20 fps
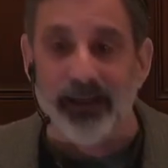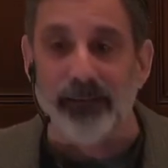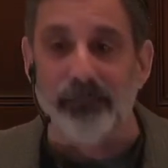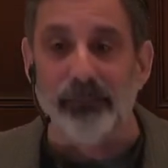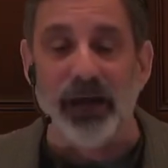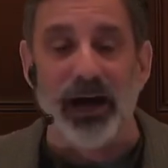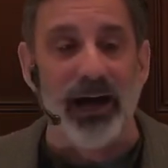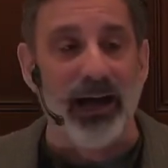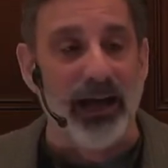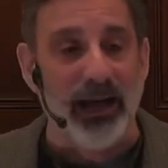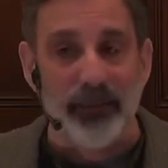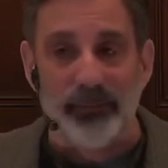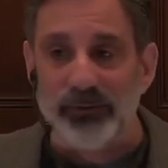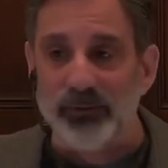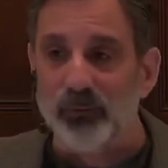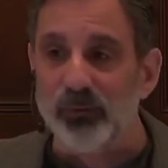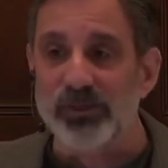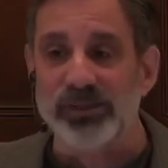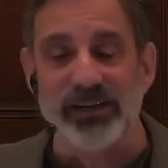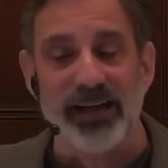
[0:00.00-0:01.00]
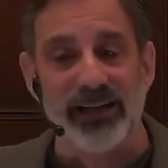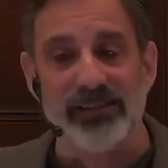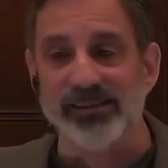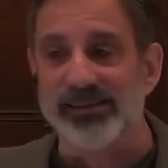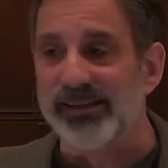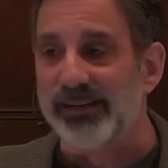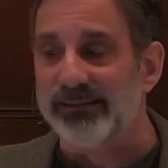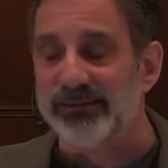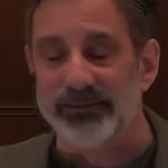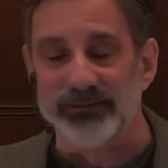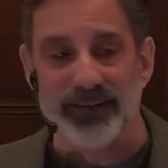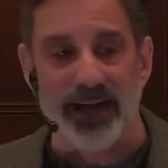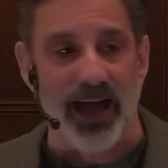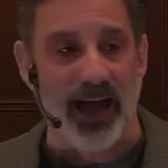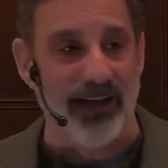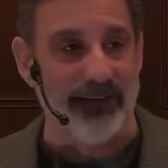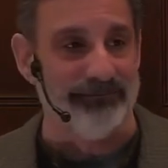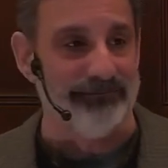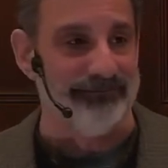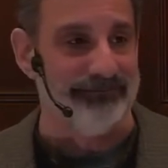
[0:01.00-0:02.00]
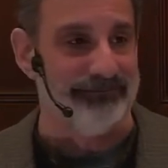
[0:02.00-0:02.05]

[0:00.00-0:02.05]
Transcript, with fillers: Muhammad was not sent of God.